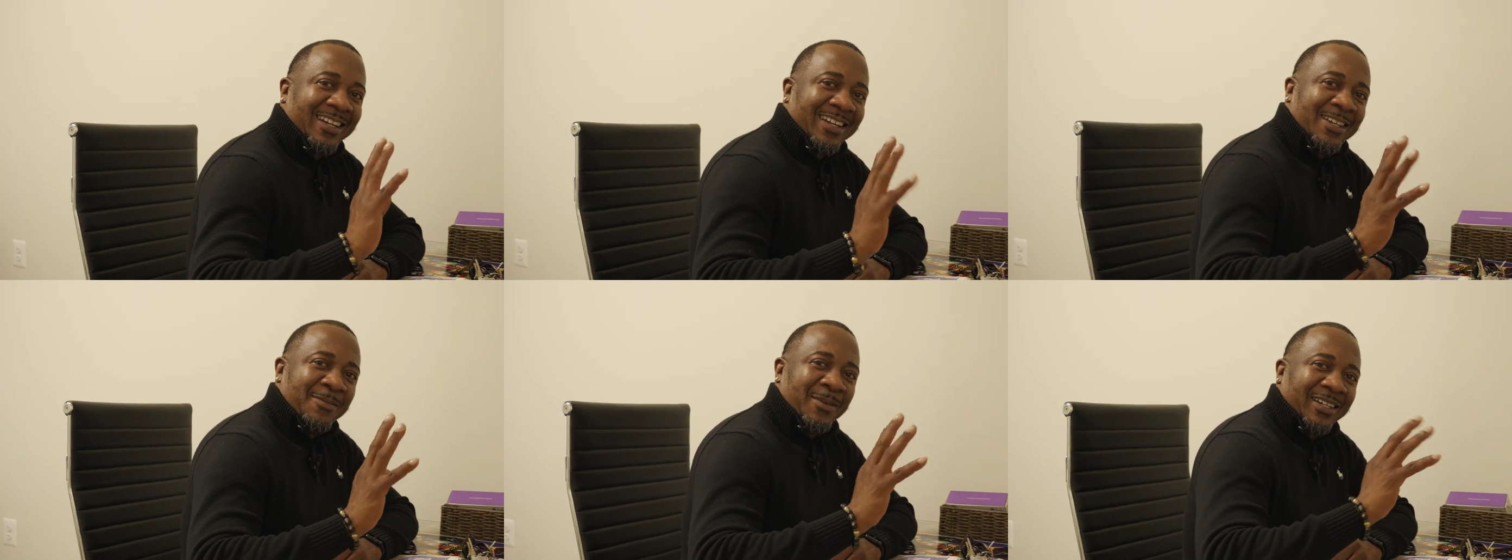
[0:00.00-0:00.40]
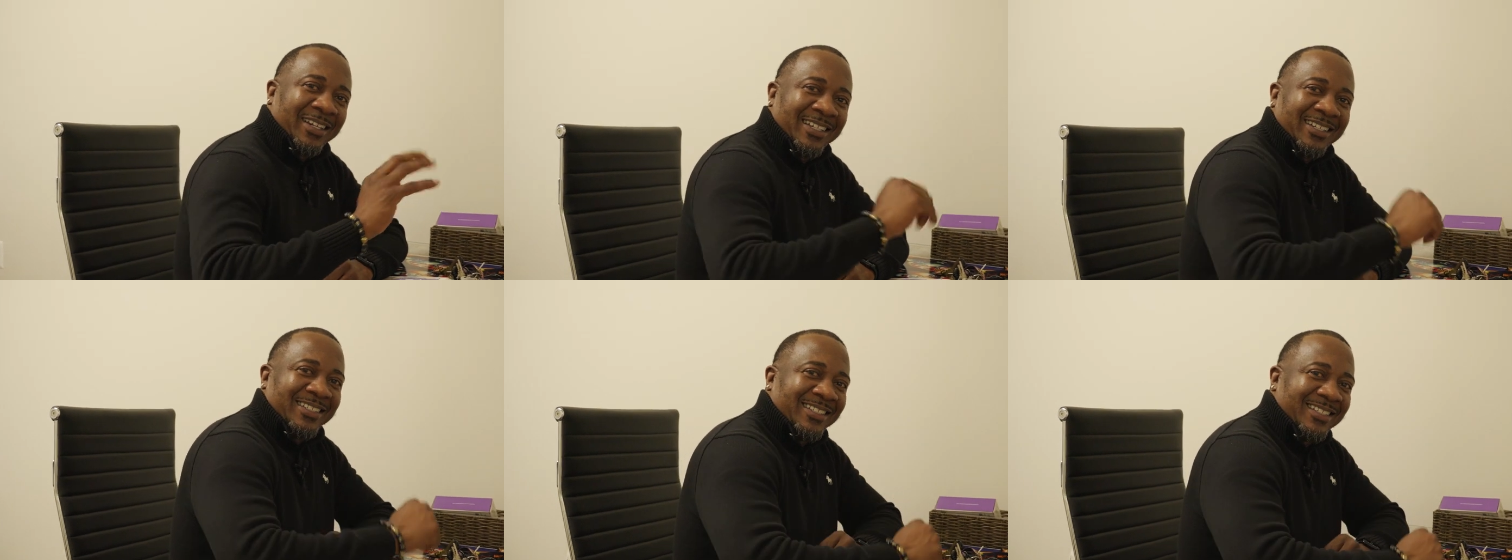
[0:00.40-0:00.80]

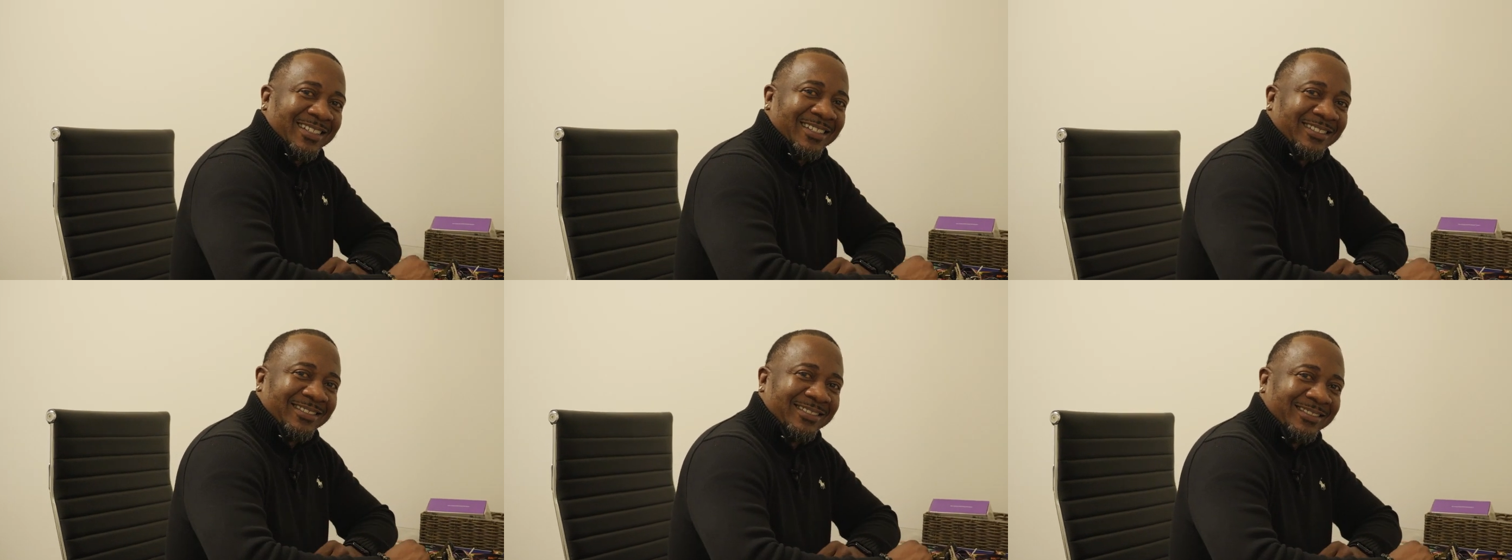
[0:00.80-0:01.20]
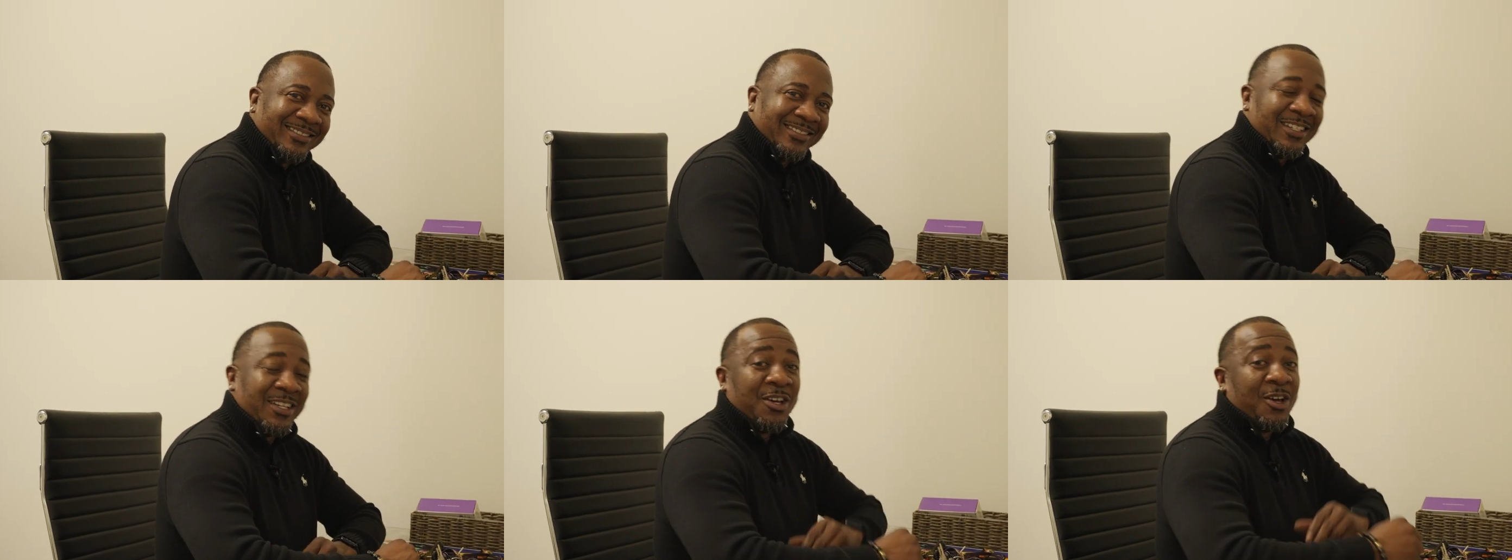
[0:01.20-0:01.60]
Limitless,
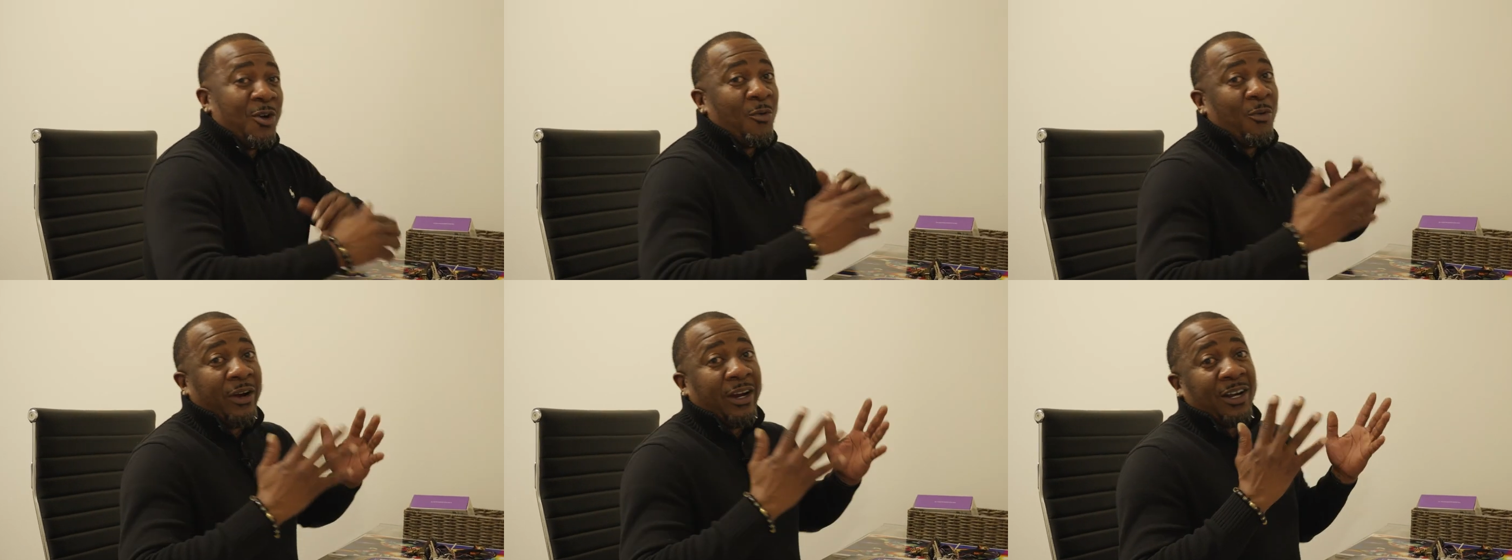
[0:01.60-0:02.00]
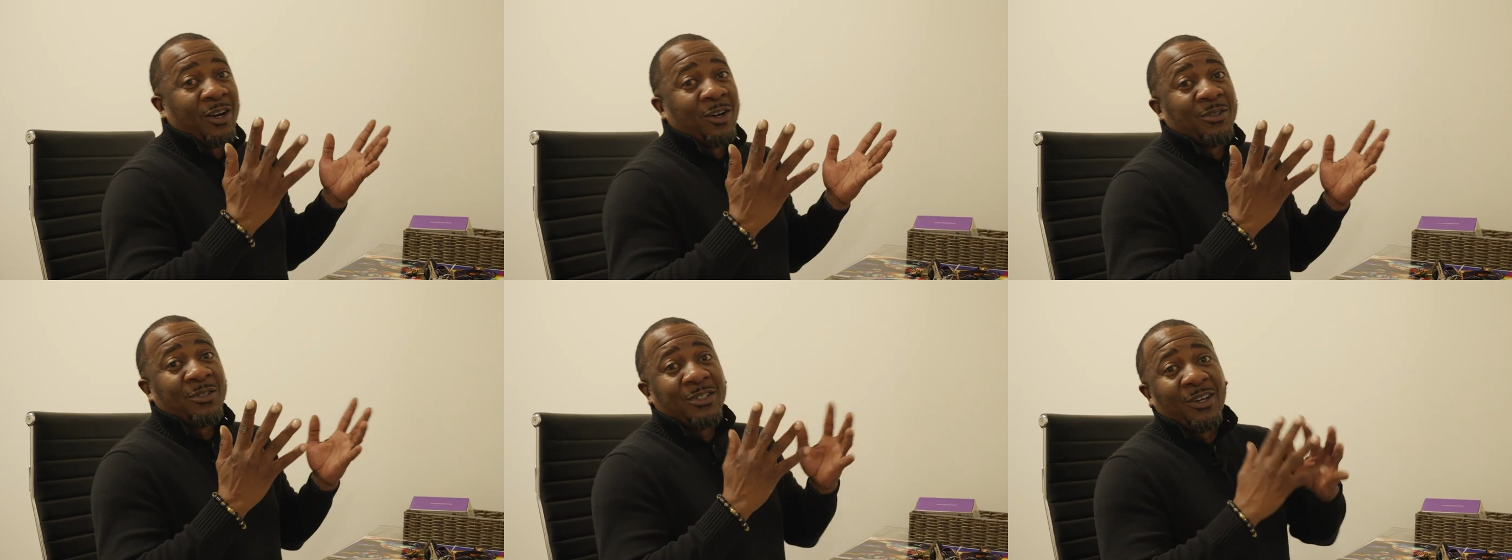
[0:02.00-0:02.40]
where it
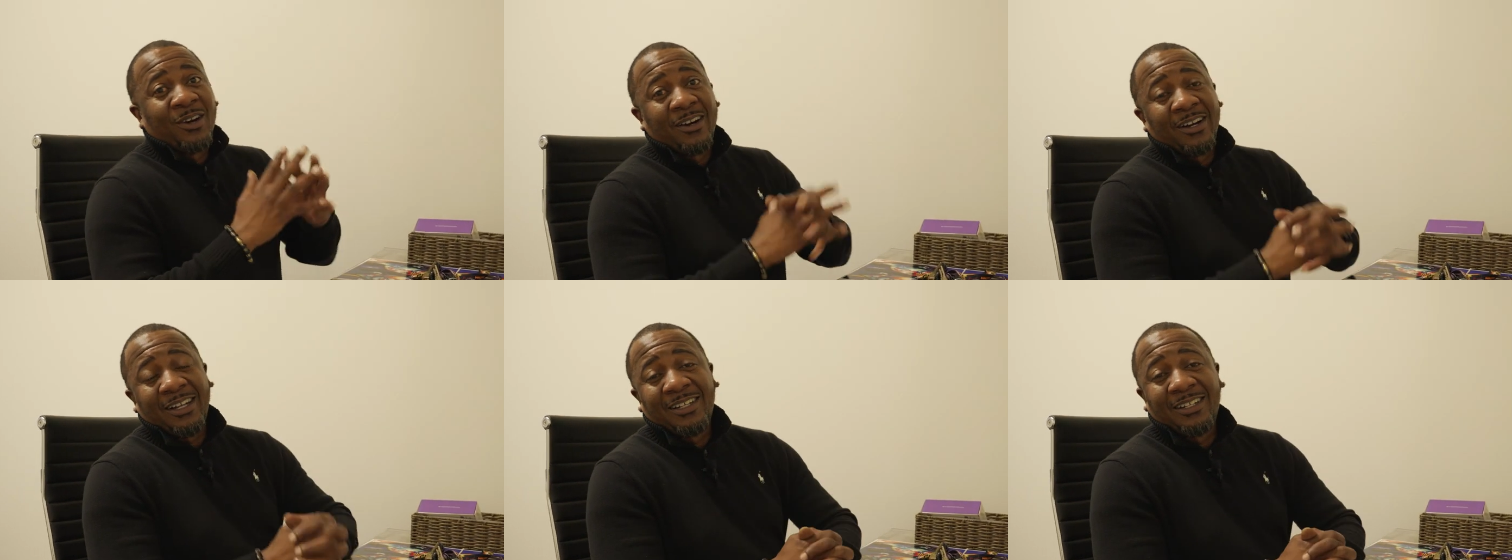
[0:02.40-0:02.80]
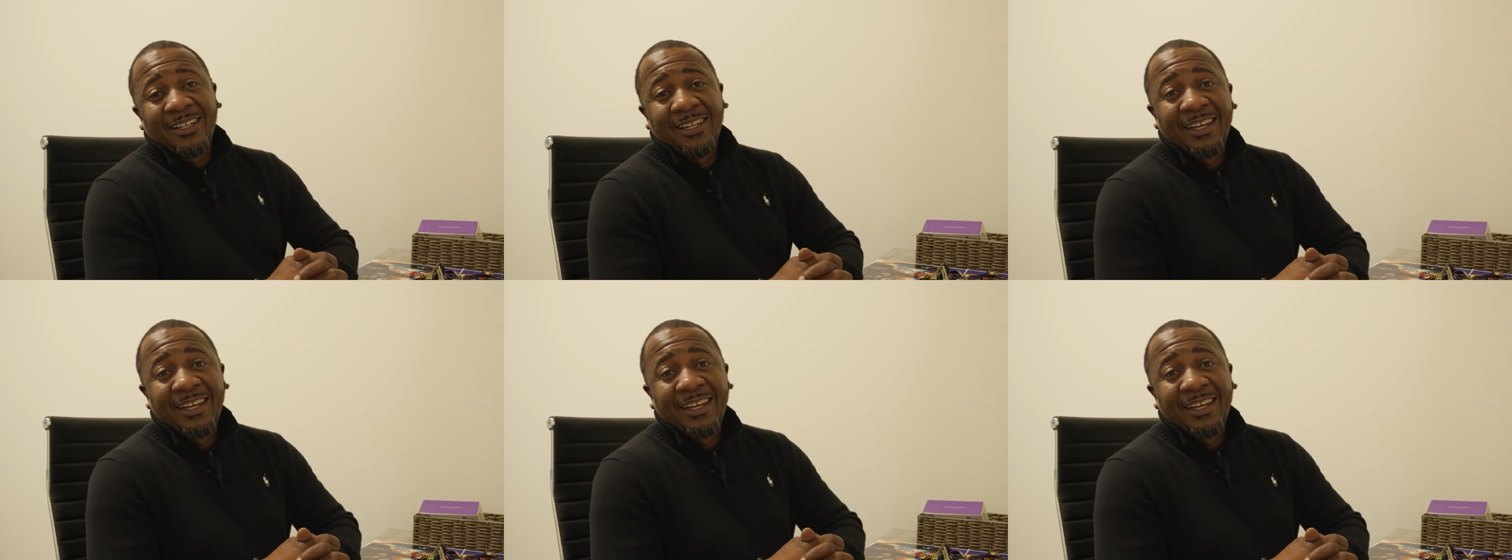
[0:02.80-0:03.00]
all started,